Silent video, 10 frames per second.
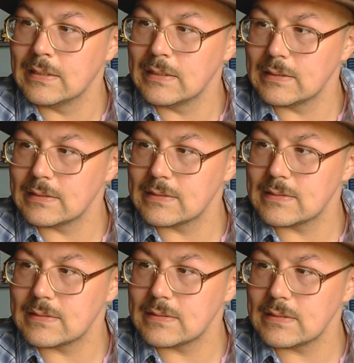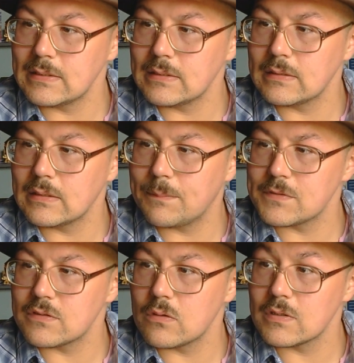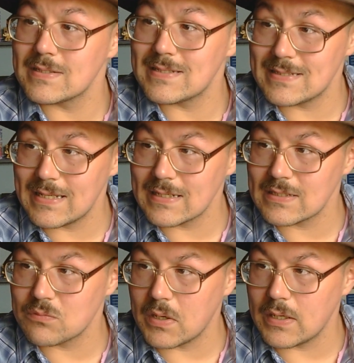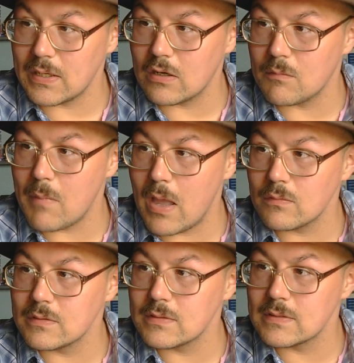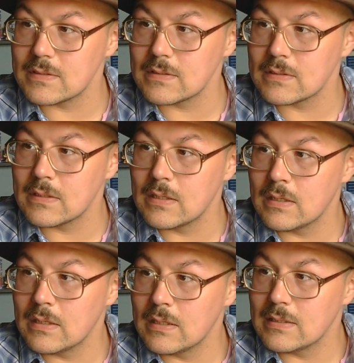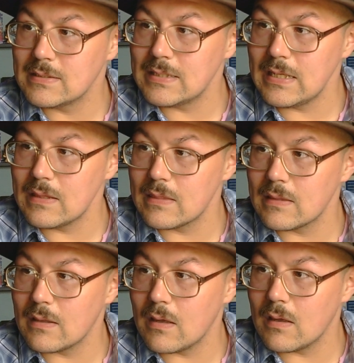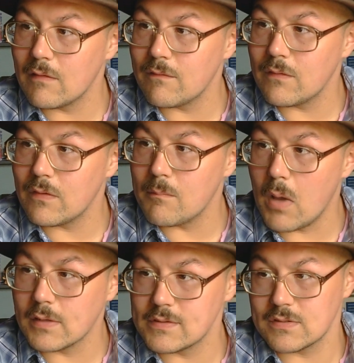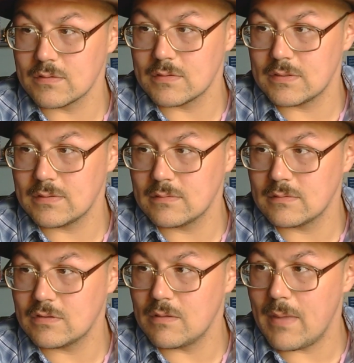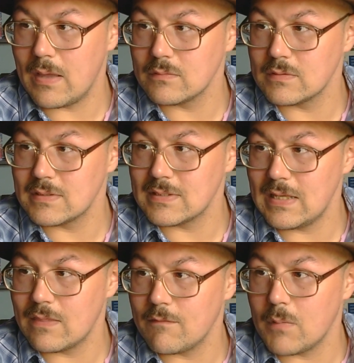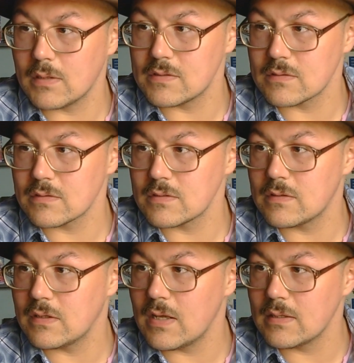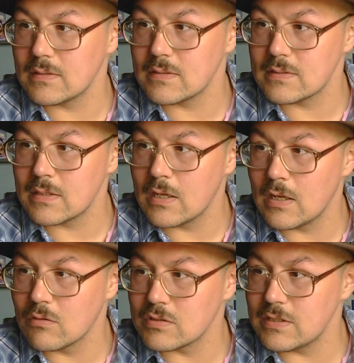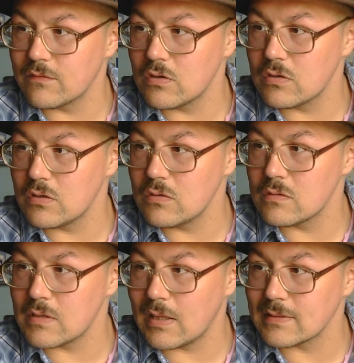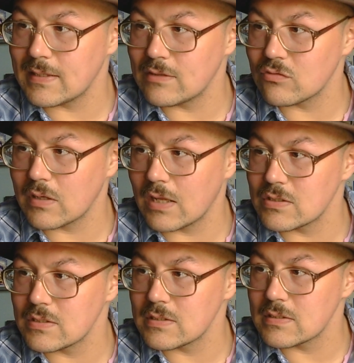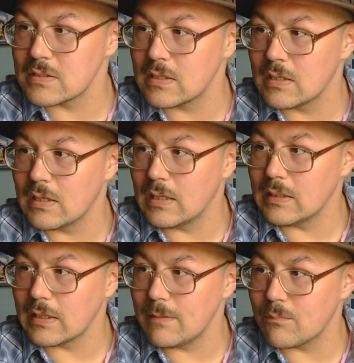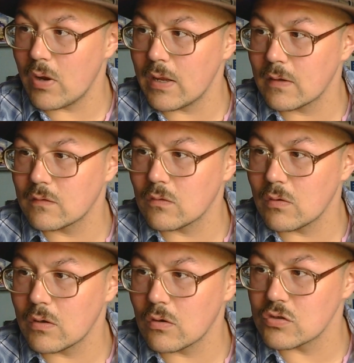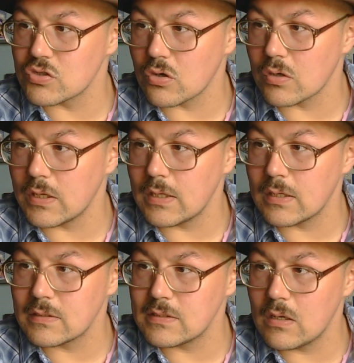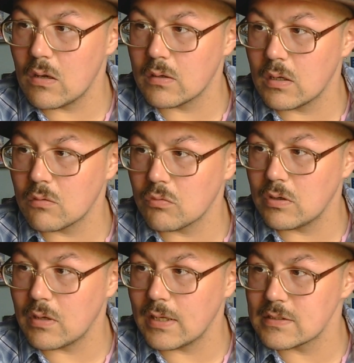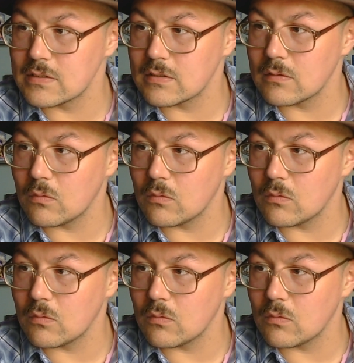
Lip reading: let's see, Episode 6 right here, Mountains, Teeth of Monsters. So the Mountains, Teeth of Monsters. The Duttons receive good news. Alexandra catches a lucky break during her journey. Tiona reunites